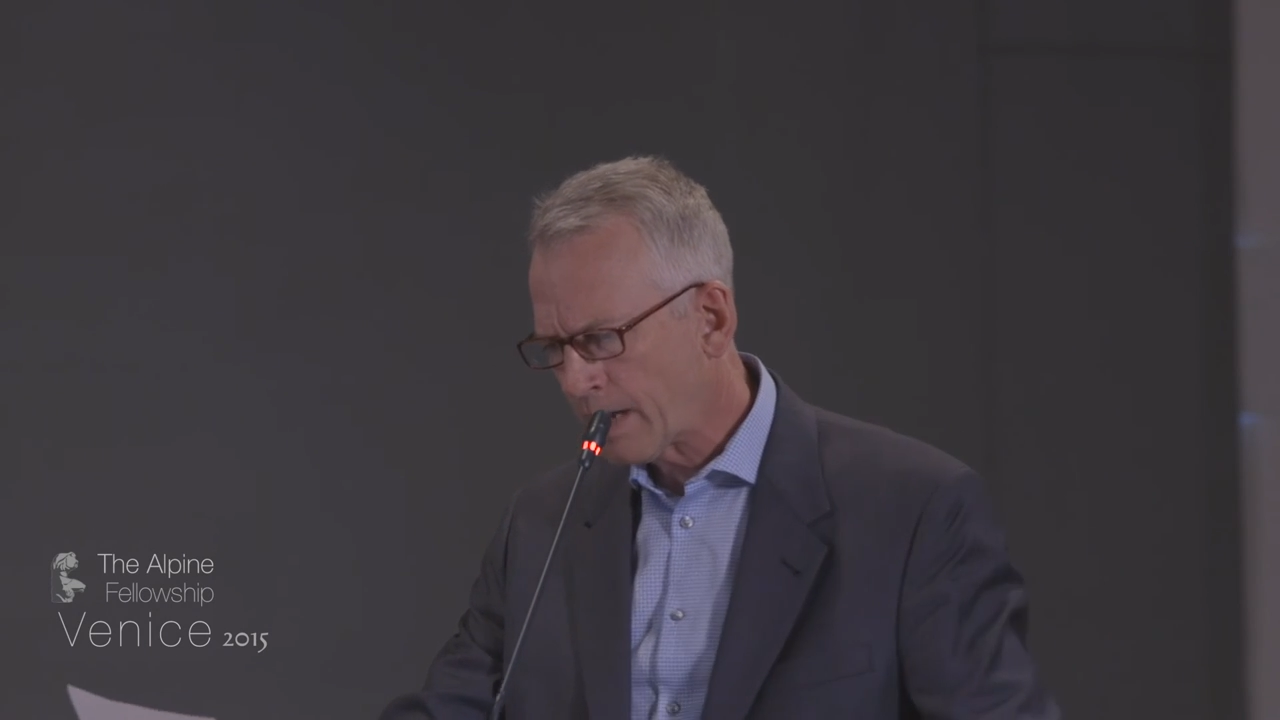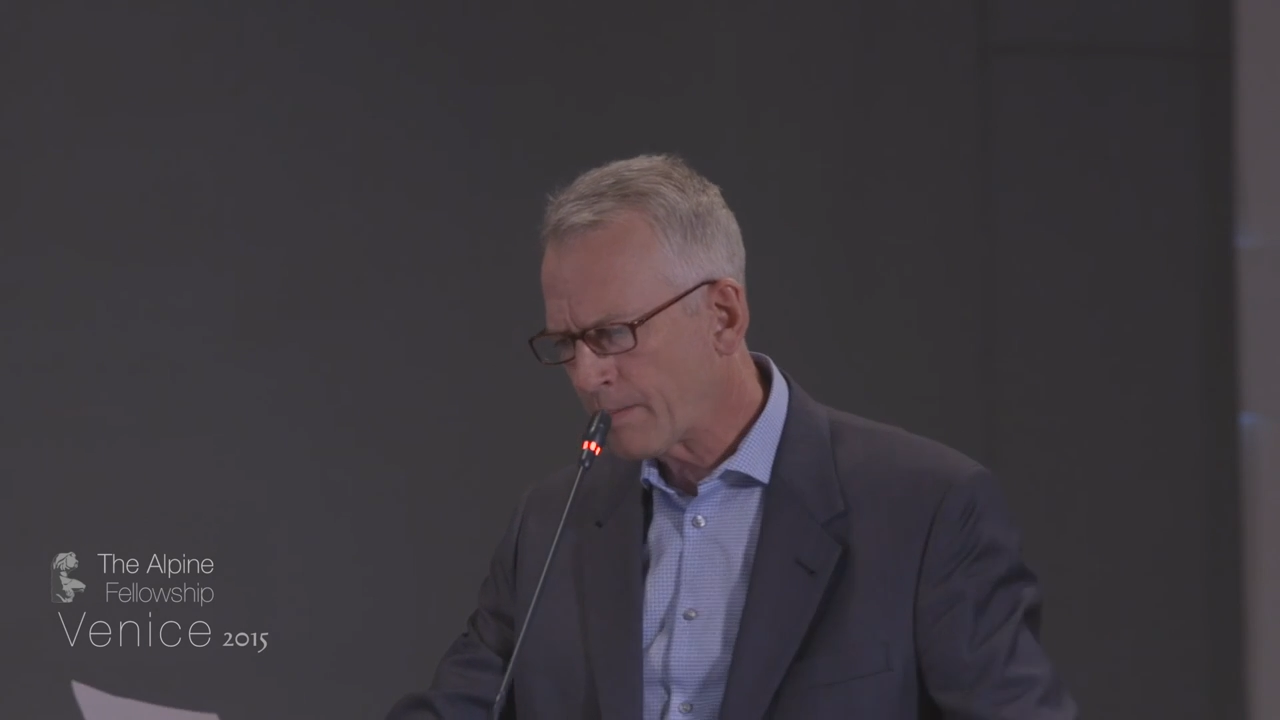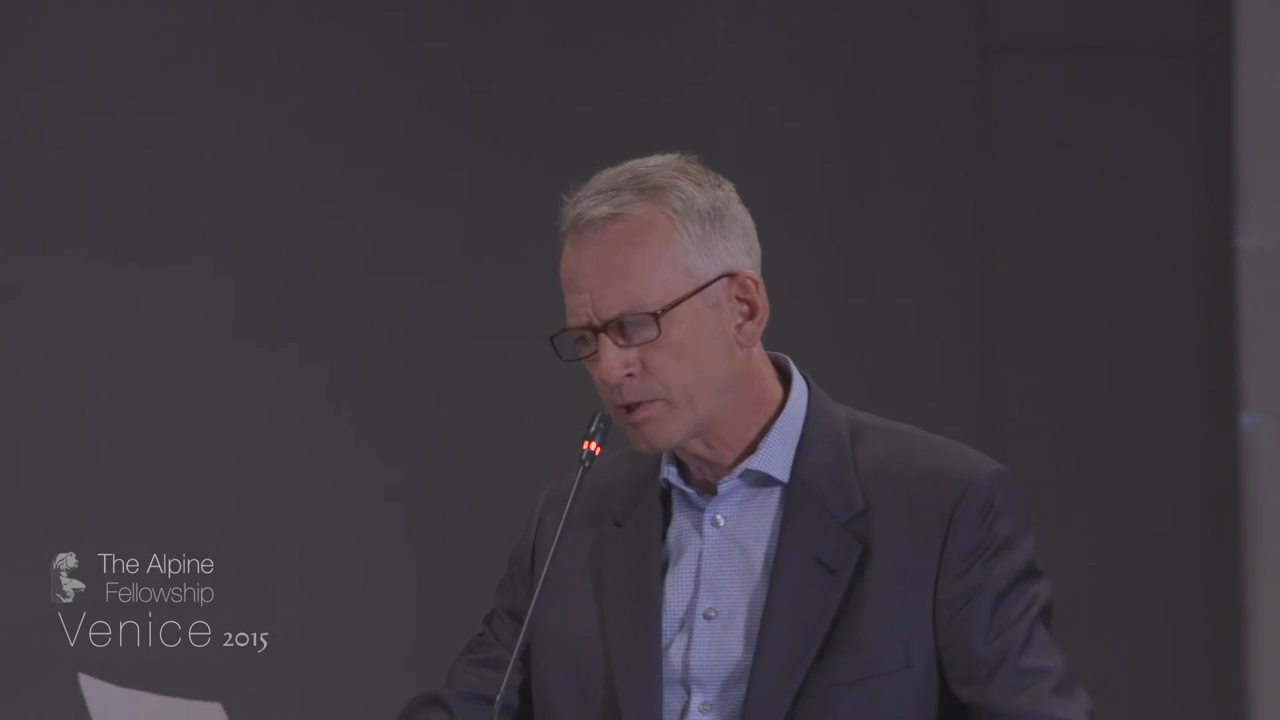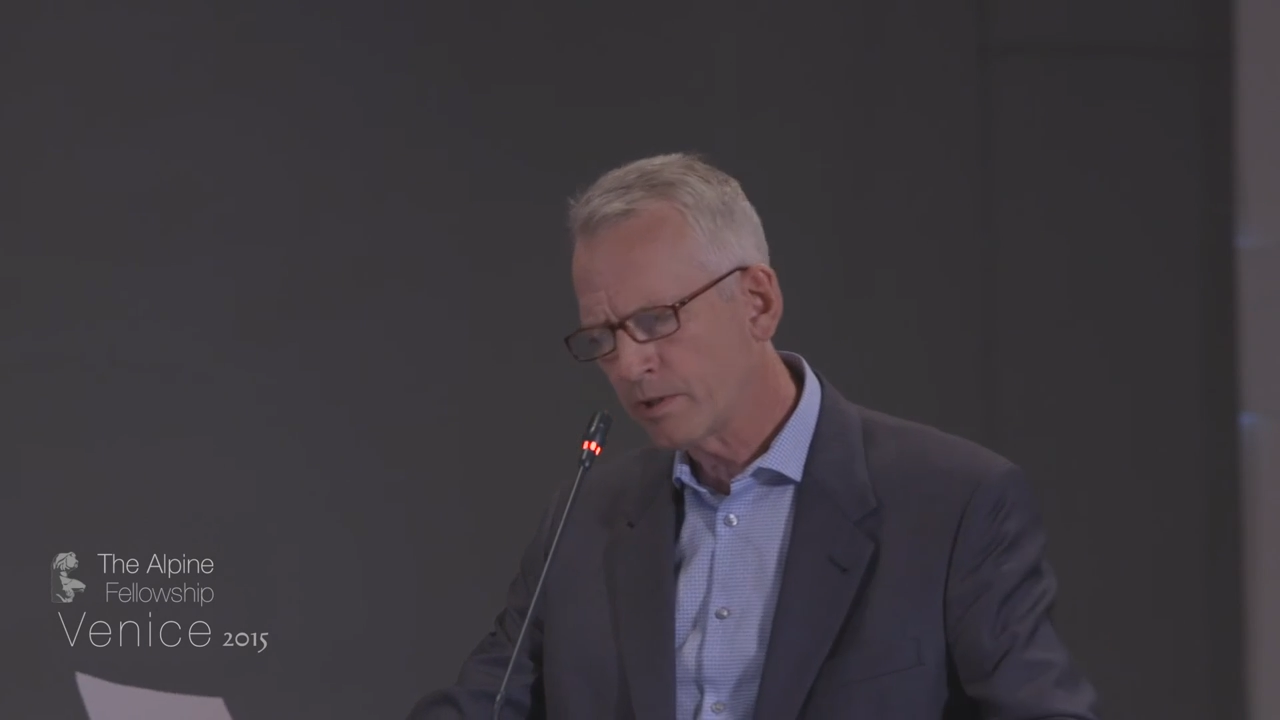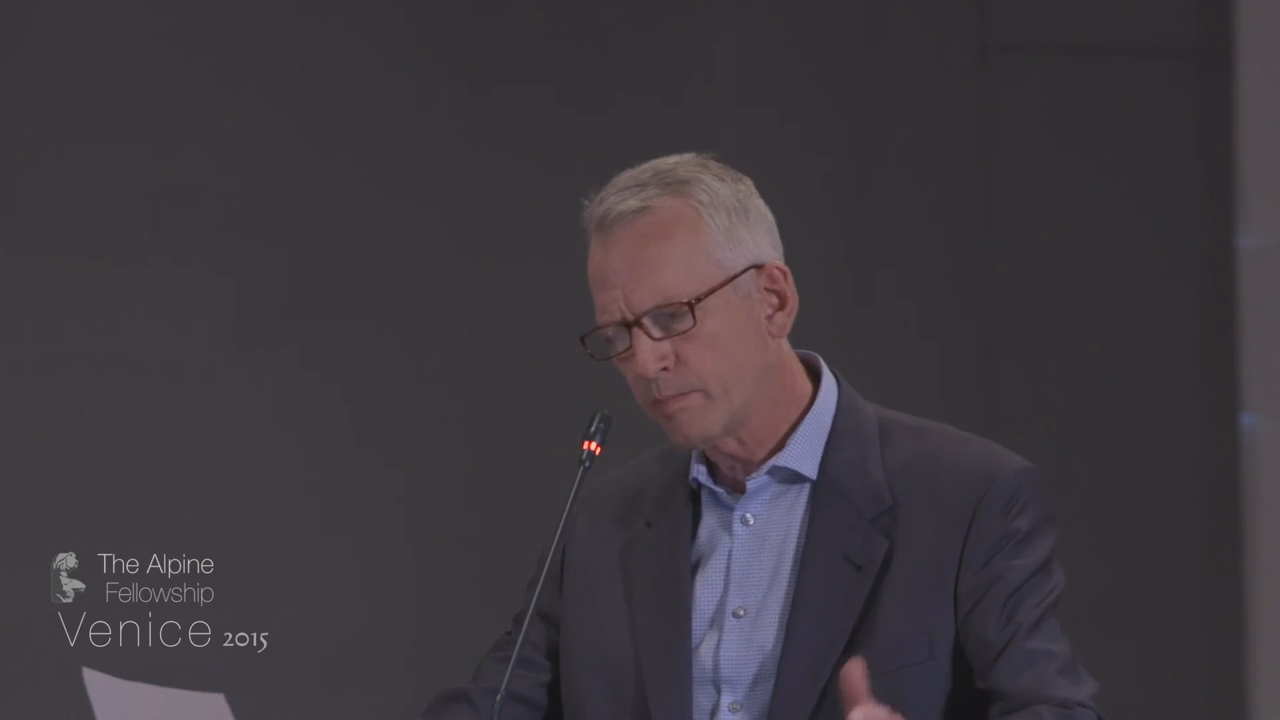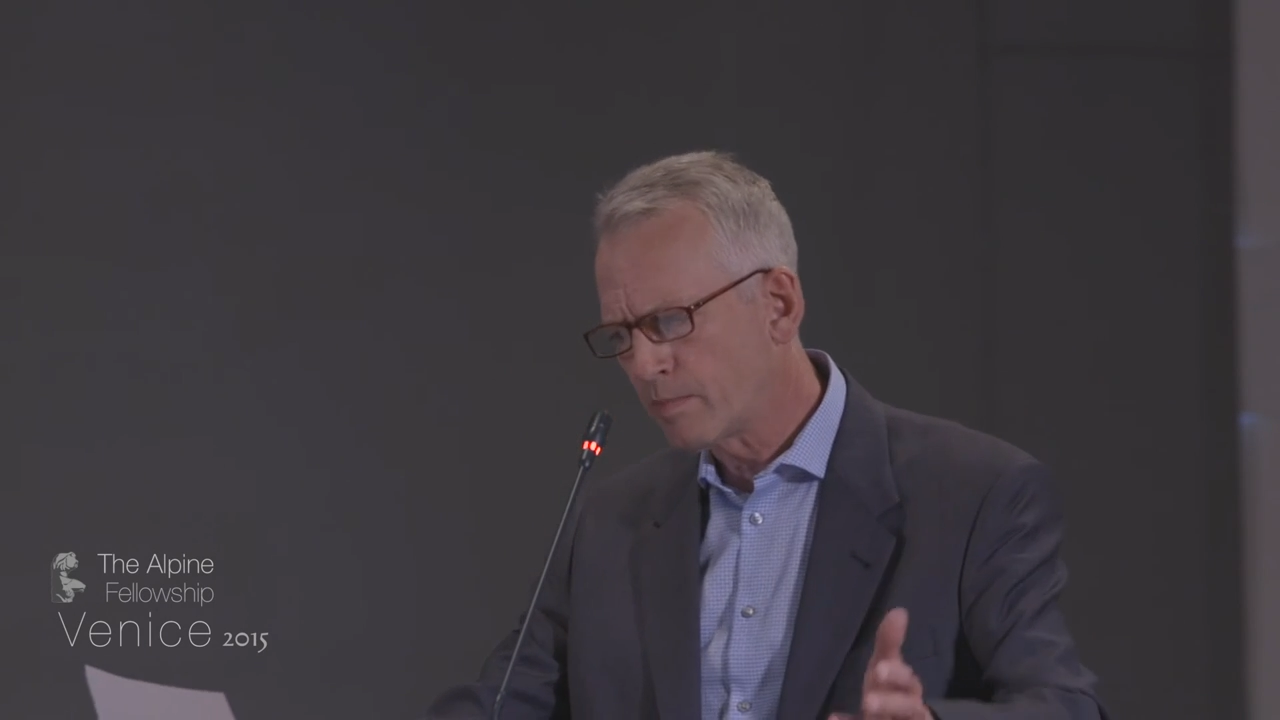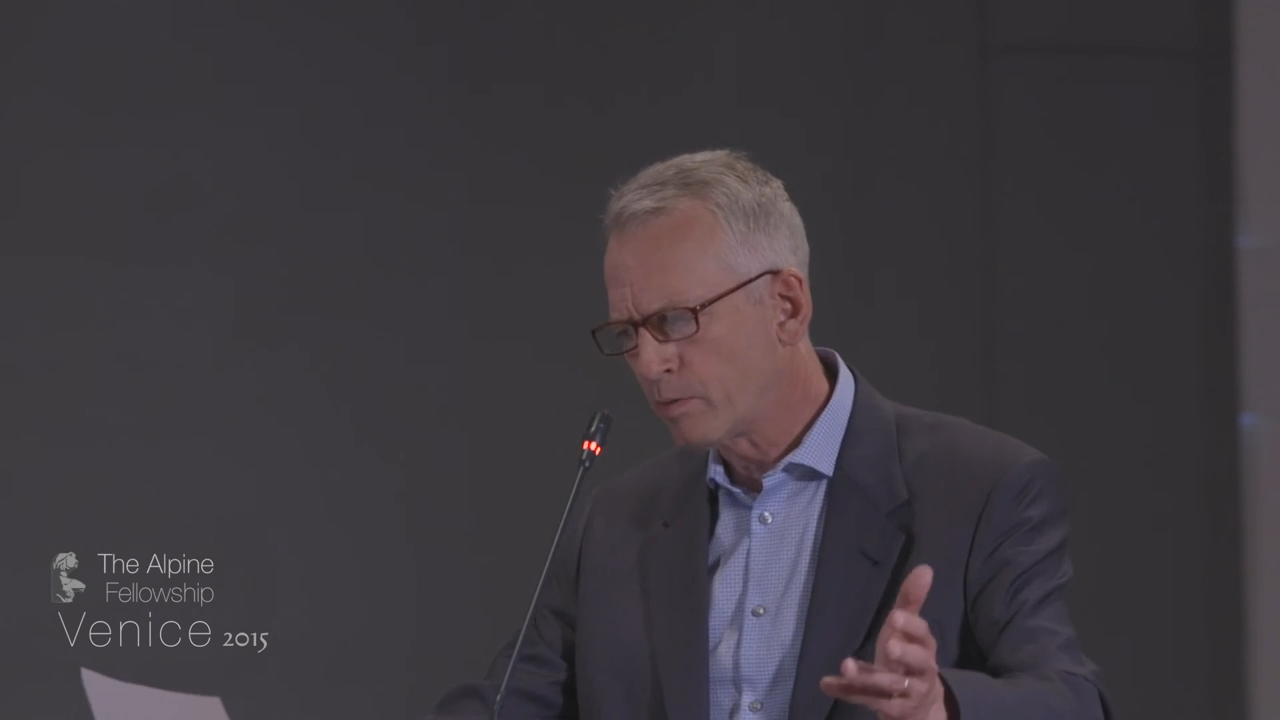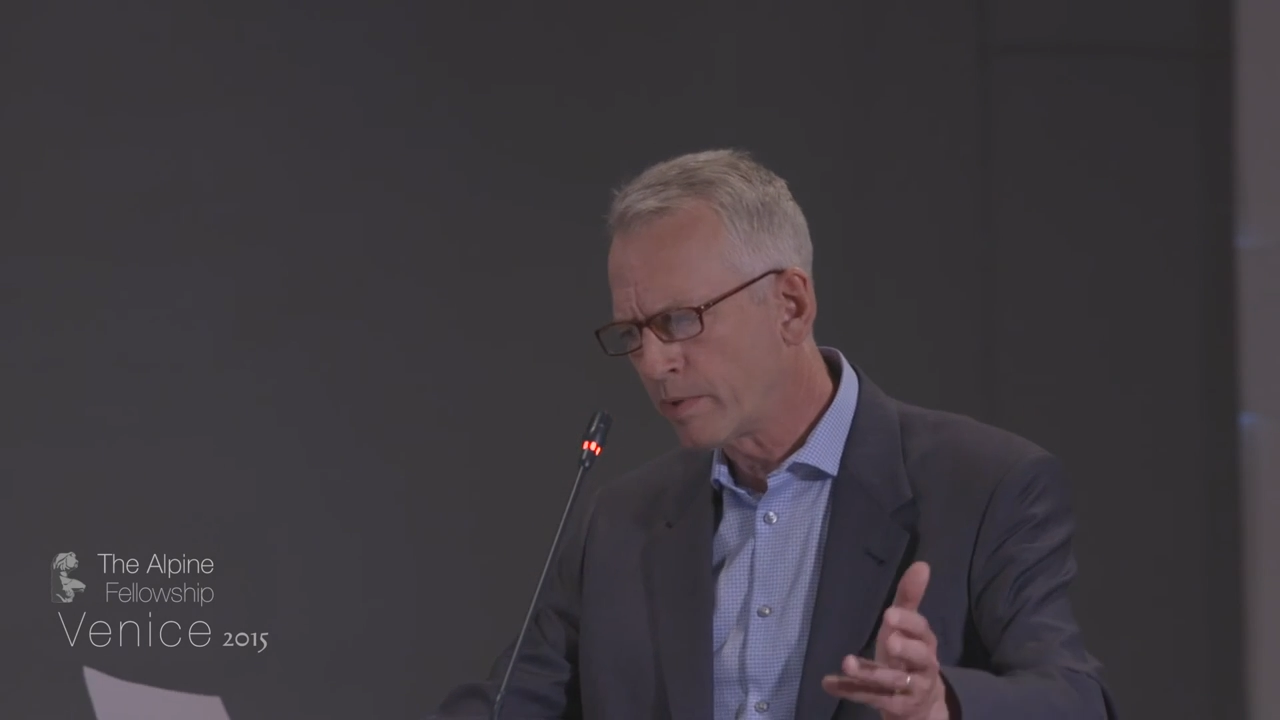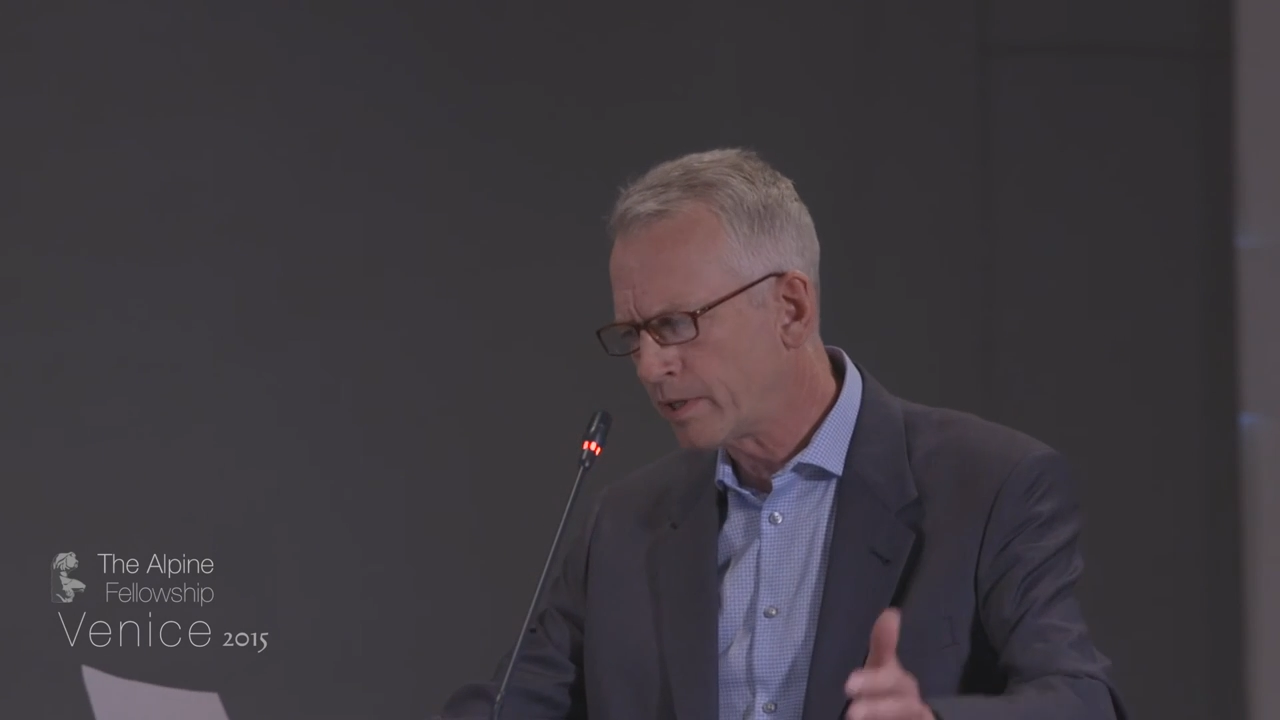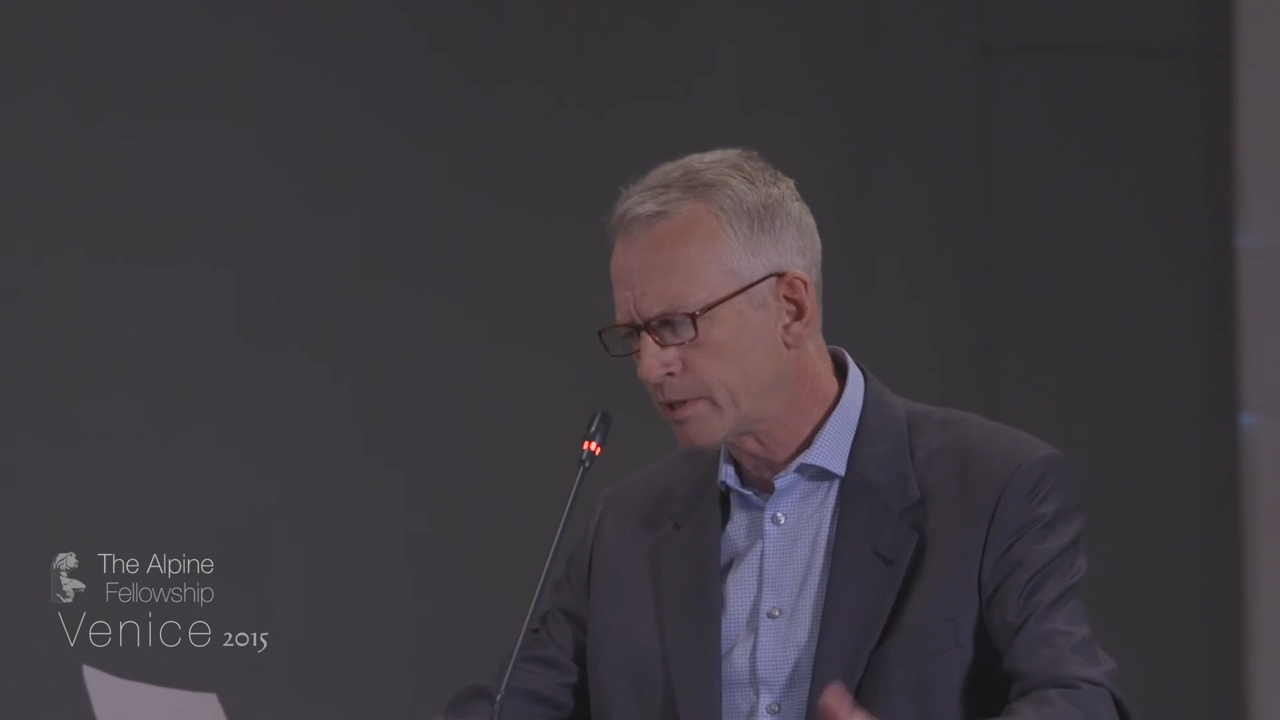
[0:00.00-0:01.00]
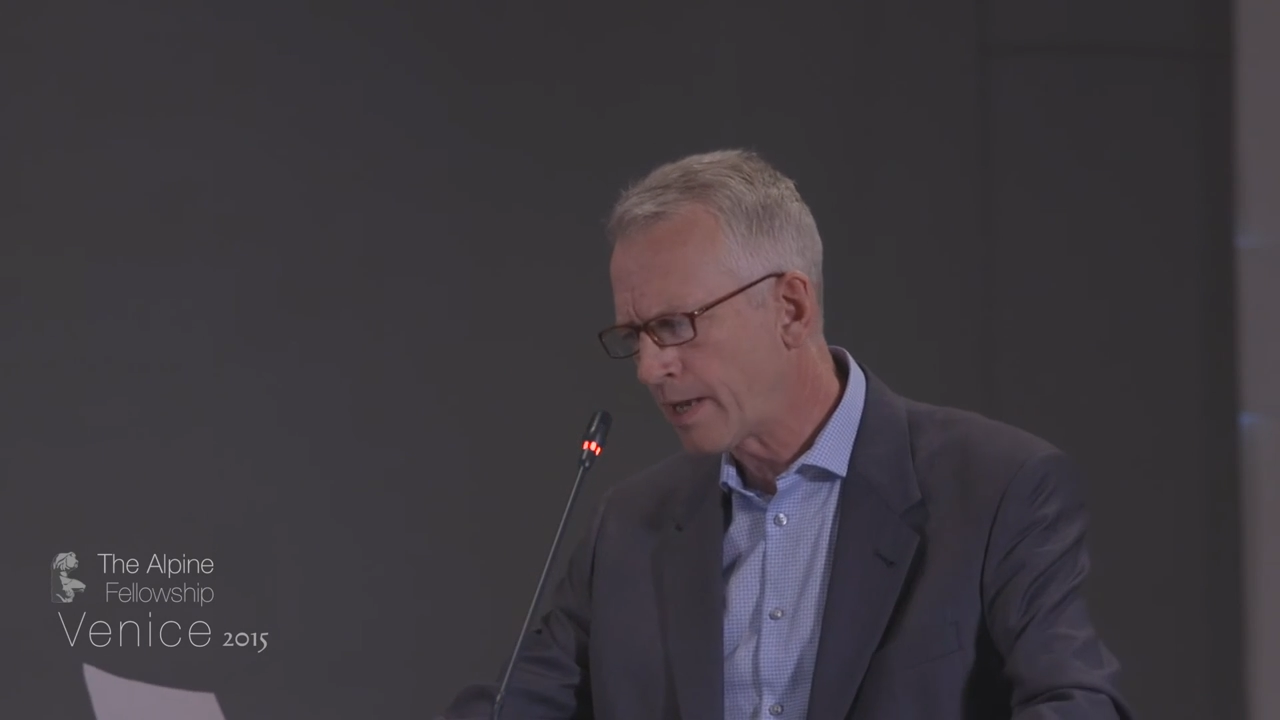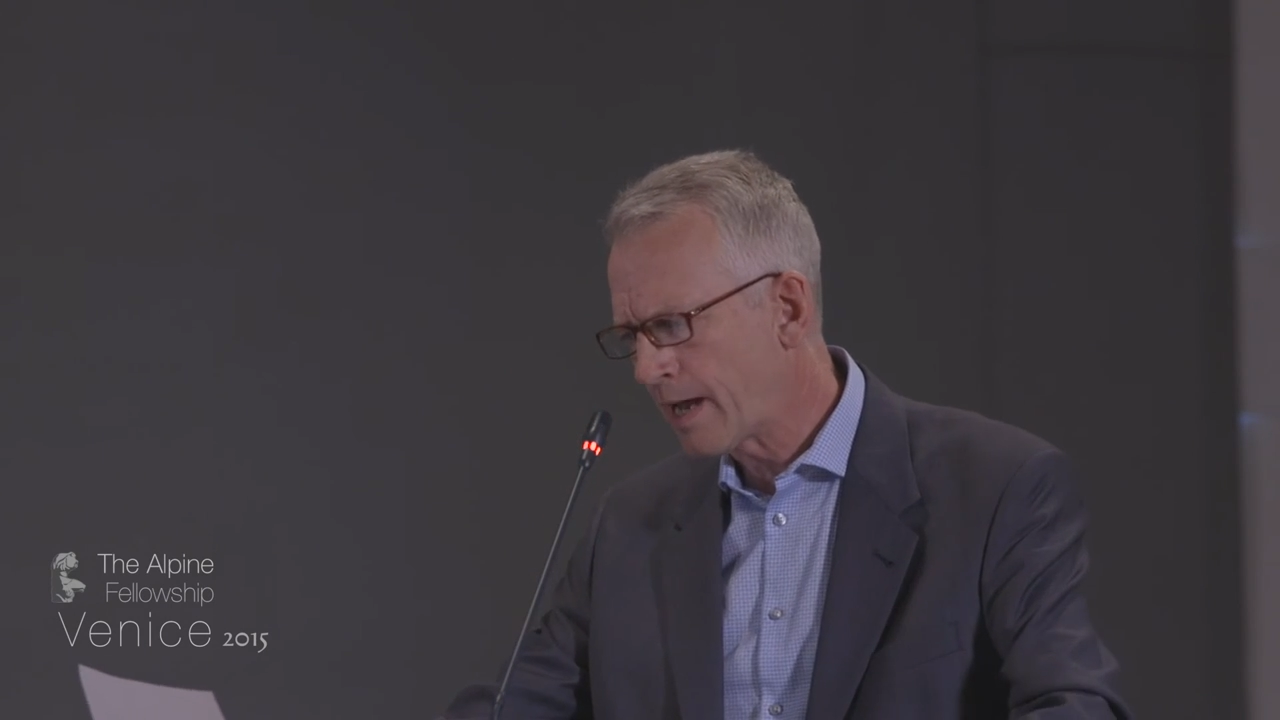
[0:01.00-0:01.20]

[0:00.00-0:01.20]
Capture the moment as